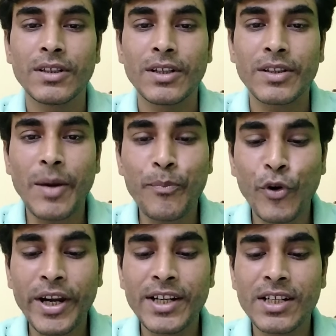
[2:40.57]
The
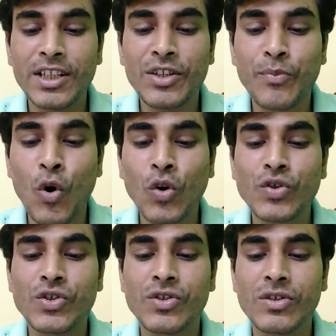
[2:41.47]
poet
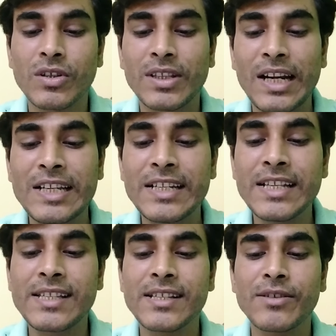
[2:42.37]
invokes the
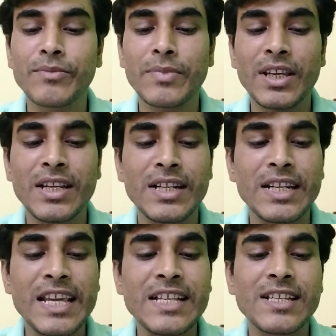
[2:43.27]
lyricism in
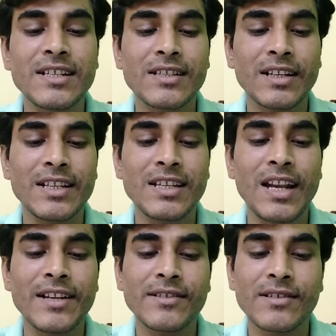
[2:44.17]
nature's
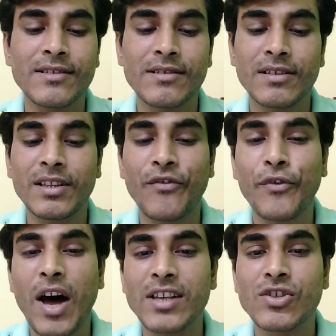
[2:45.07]
resilience in the
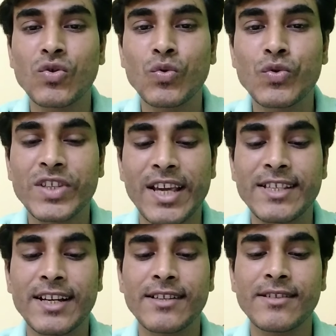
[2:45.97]
first two
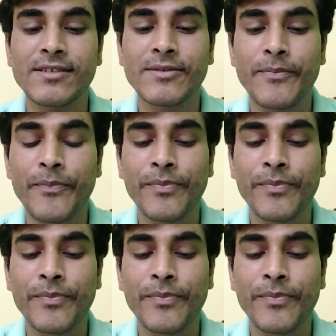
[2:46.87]
stanzas,